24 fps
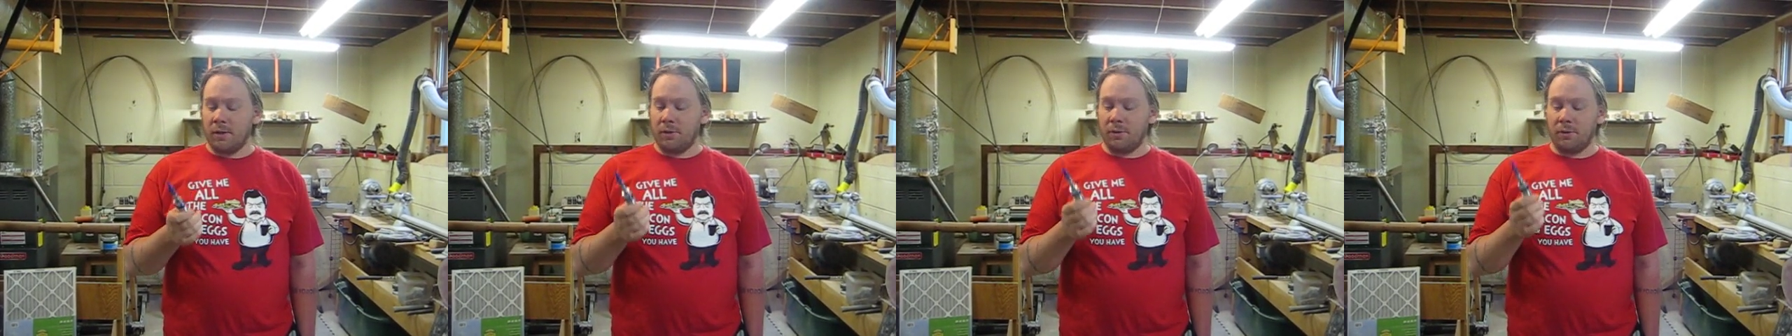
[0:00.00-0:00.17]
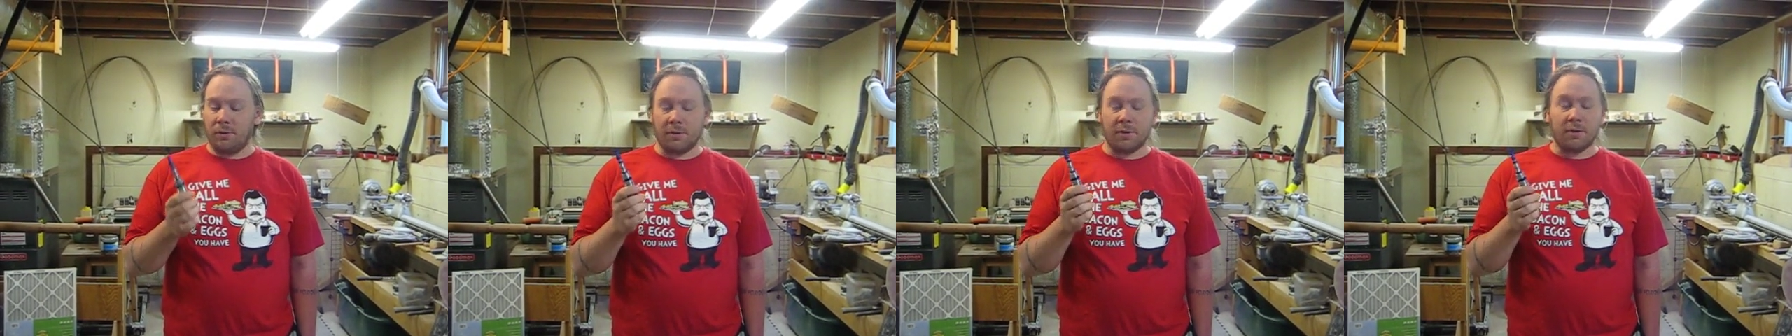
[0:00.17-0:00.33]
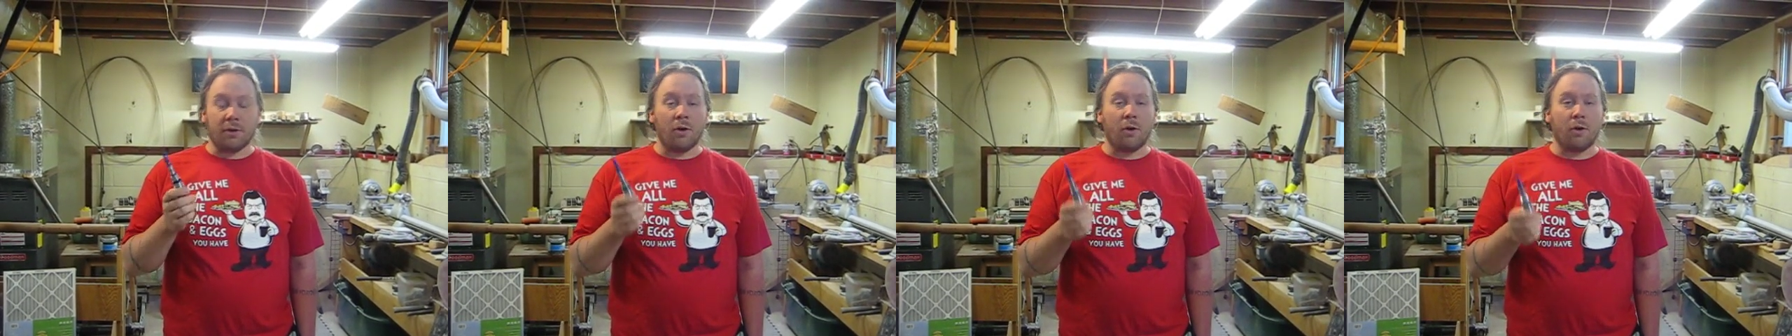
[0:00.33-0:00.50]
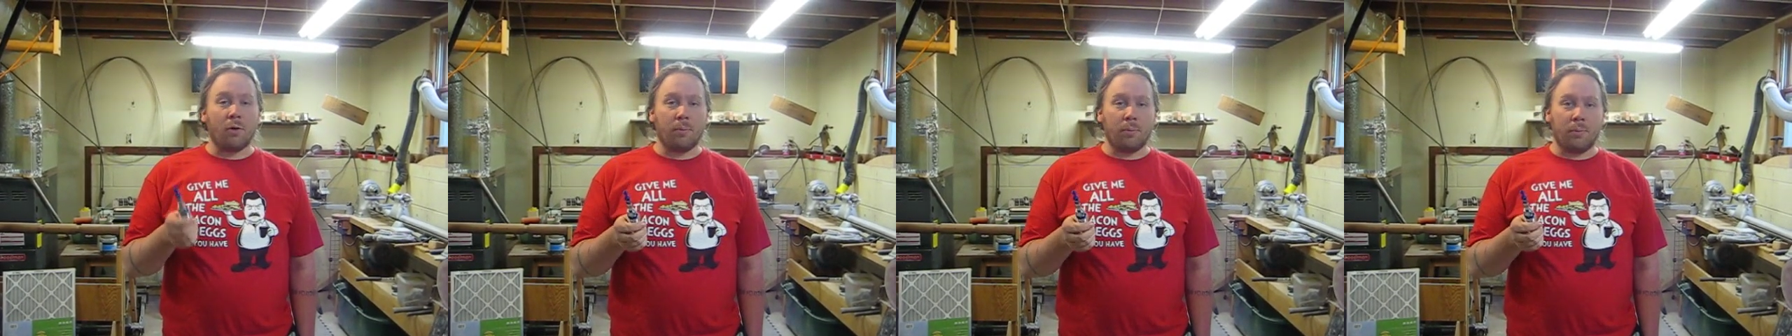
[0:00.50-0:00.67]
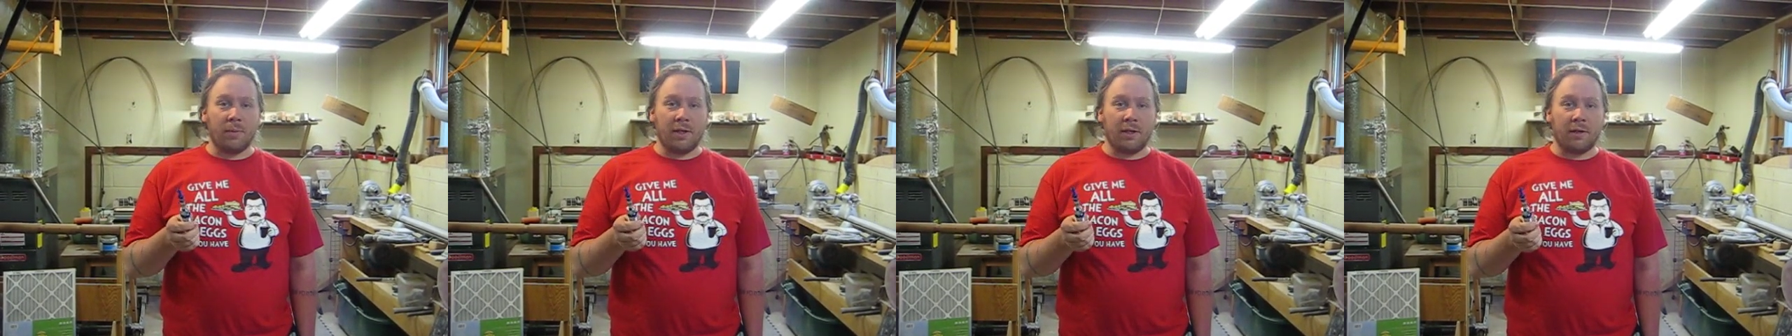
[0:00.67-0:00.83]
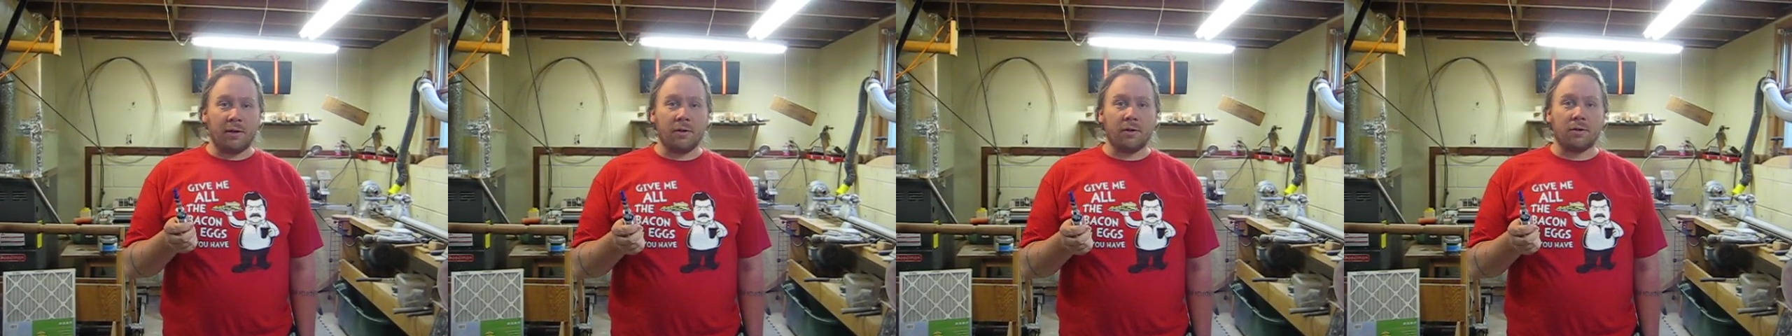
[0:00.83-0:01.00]
Use an ohm
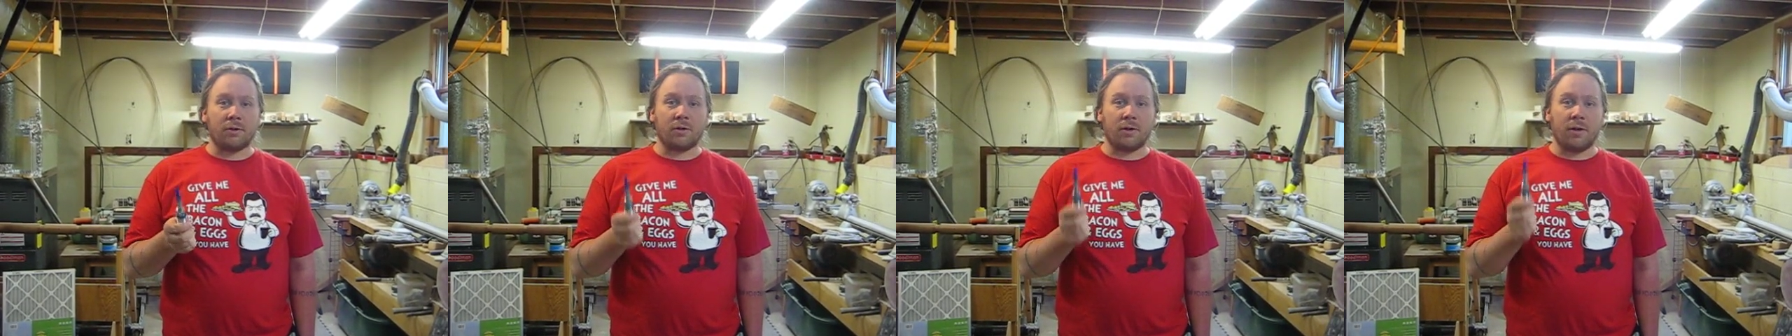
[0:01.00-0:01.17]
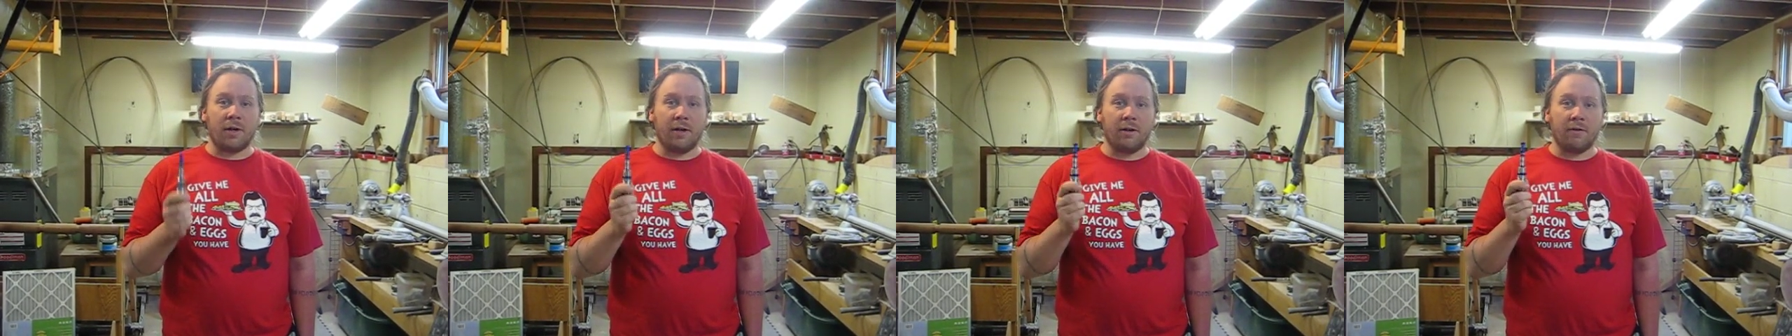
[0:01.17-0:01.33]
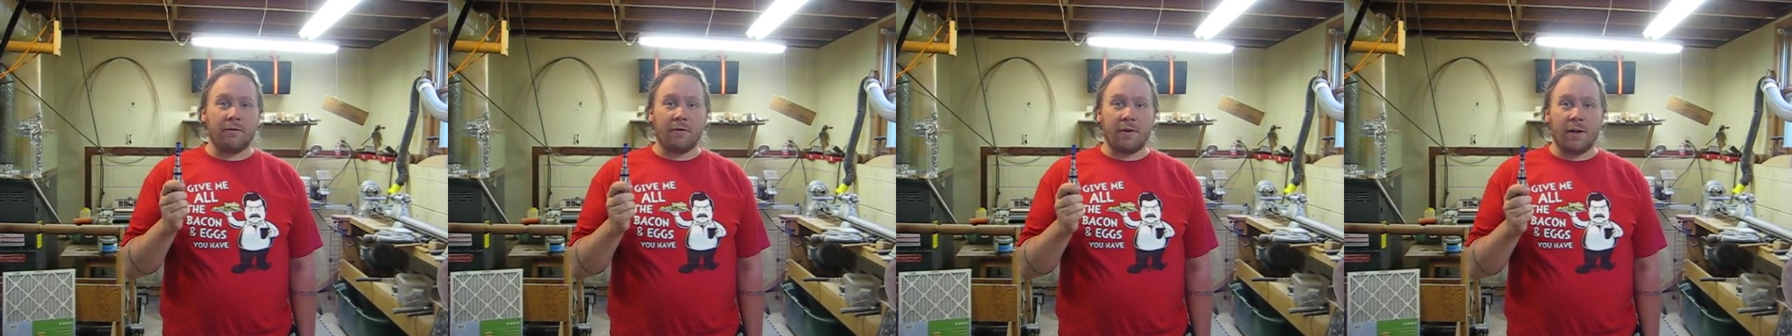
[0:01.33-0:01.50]
meter, try and